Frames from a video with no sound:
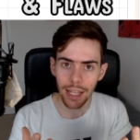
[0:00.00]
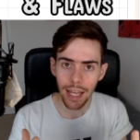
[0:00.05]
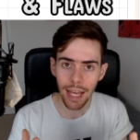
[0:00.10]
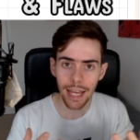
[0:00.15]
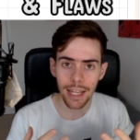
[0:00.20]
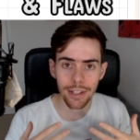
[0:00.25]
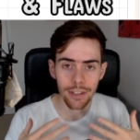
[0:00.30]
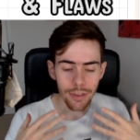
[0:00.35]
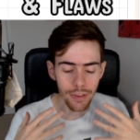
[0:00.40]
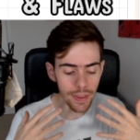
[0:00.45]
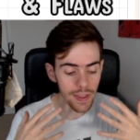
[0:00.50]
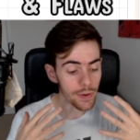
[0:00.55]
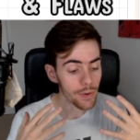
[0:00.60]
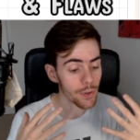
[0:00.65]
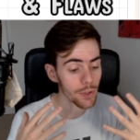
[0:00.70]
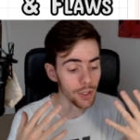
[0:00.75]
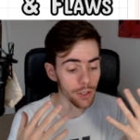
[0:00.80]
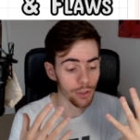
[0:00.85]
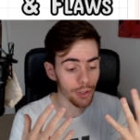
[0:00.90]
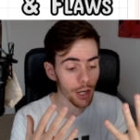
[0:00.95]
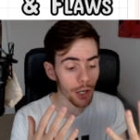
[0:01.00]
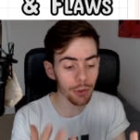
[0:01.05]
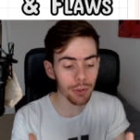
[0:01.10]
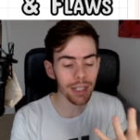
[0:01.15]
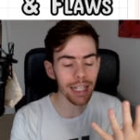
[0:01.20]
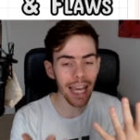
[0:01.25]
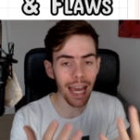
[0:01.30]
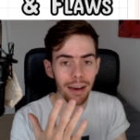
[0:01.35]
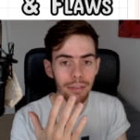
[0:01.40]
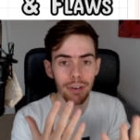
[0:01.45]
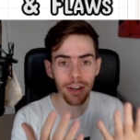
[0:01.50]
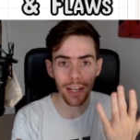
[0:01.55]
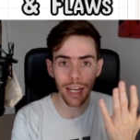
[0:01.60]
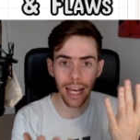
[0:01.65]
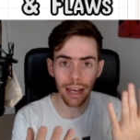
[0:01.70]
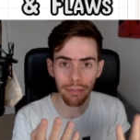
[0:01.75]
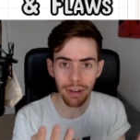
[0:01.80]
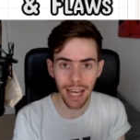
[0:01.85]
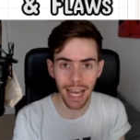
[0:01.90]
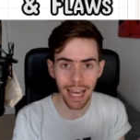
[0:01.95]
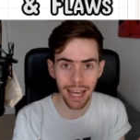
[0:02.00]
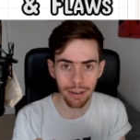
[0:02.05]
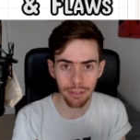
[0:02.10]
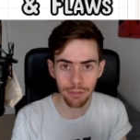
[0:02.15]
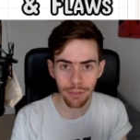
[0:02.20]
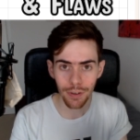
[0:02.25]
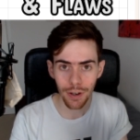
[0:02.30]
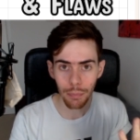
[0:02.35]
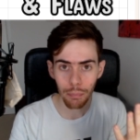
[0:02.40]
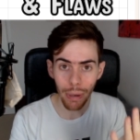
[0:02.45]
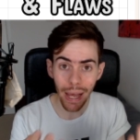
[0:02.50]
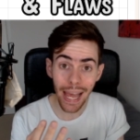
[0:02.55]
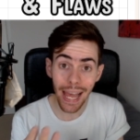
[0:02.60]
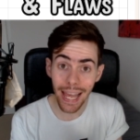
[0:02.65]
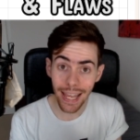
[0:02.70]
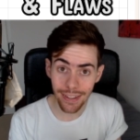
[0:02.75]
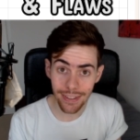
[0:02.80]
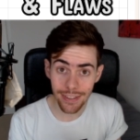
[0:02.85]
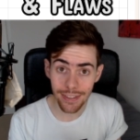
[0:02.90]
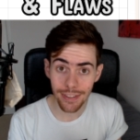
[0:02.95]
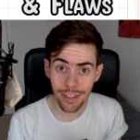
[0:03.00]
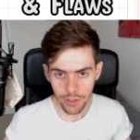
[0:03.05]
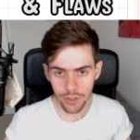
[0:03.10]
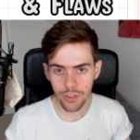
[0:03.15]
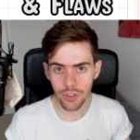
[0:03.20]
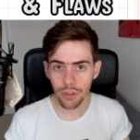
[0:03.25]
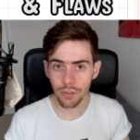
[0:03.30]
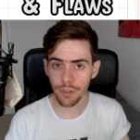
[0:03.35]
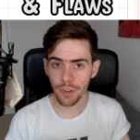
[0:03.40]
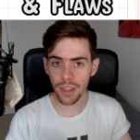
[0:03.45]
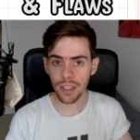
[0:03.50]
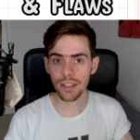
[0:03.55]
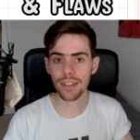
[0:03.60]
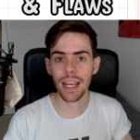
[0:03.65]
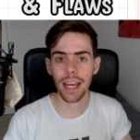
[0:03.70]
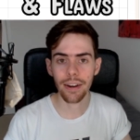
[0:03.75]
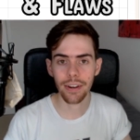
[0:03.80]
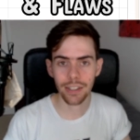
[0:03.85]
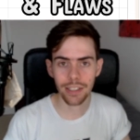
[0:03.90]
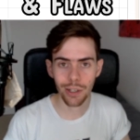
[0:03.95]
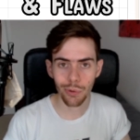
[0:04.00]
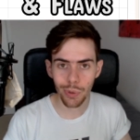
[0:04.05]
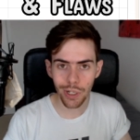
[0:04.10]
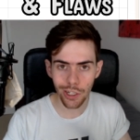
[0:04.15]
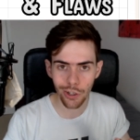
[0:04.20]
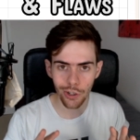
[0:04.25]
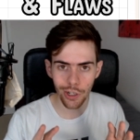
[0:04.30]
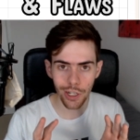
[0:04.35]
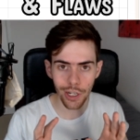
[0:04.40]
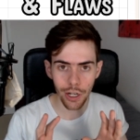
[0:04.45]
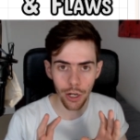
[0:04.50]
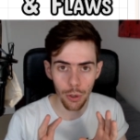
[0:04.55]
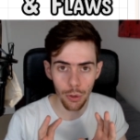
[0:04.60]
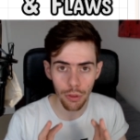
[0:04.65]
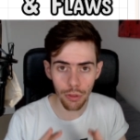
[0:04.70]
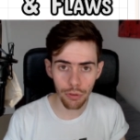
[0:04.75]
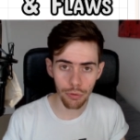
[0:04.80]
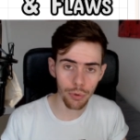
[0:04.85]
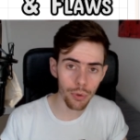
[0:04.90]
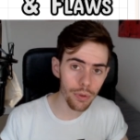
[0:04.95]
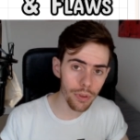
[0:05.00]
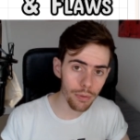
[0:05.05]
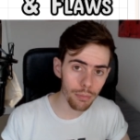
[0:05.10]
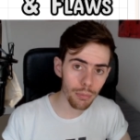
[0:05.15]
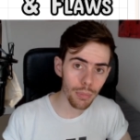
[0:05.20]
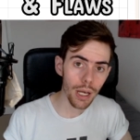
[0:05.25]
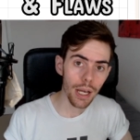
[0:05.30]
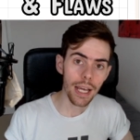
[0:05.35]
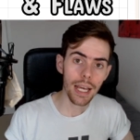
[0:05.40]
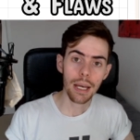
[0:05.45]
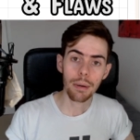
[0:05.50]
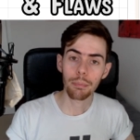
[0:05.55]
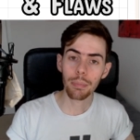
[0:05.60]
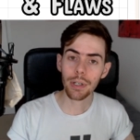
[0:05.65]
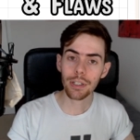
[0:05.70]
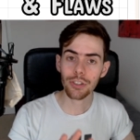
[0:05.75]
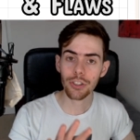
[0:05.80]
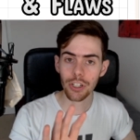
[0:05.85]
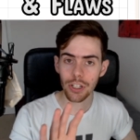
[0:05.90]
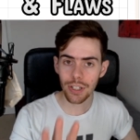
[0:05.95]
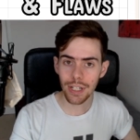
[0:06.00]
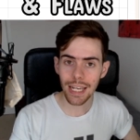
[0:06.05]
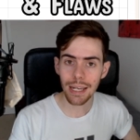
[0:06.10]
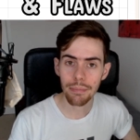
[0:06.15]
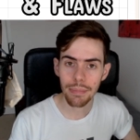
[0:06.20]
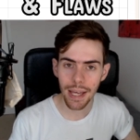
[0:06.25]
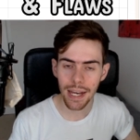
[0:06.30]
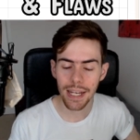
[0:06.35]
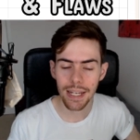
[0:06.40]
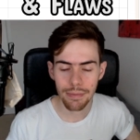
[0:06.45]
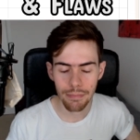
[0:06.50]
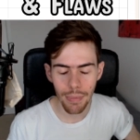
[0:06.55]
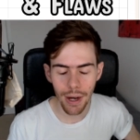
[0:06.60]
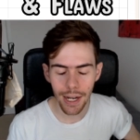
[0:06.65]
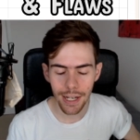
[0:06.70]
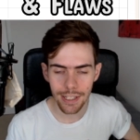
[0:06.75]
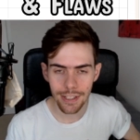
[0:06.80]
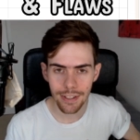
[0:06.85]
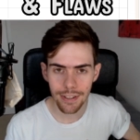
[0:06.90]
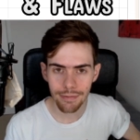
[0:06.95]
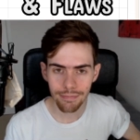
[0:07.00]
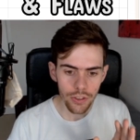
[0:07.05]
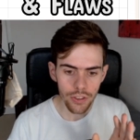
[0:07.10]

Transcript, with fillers: And they, you can only ever ever have pairs. So for this character, we're not going to go through them, but just keep that in mind.